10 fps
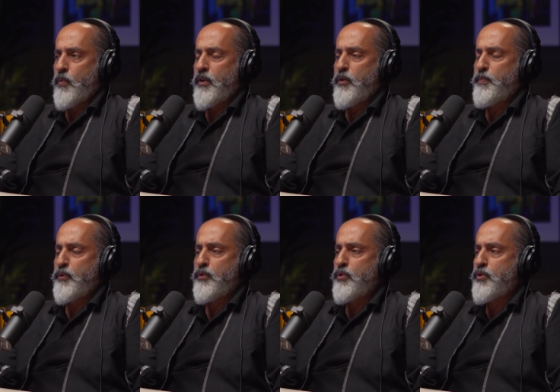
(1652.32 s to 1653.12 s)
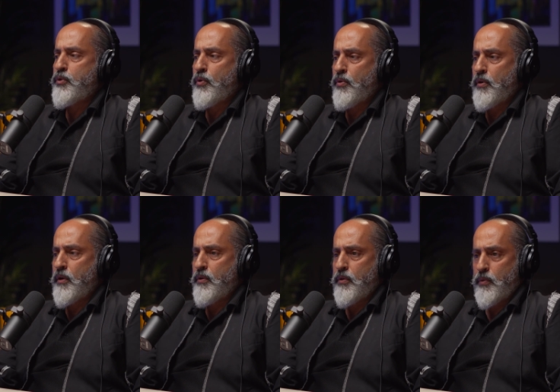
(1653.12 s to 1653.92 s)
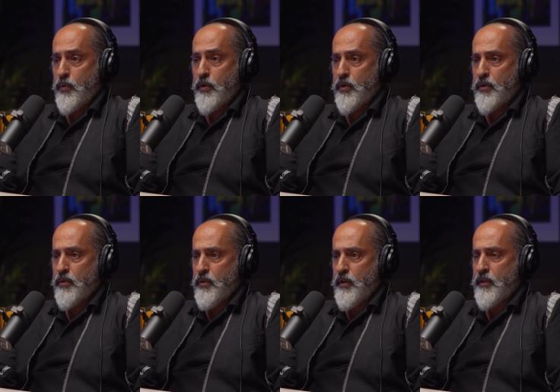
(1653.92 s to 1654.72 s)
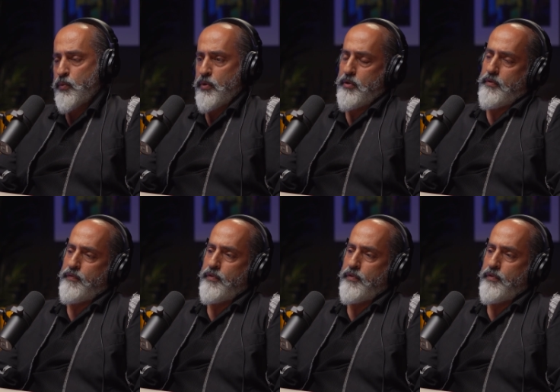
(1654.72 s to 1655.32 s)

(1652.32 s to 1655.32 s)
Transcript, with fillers: when you put your soul in your work, you're not working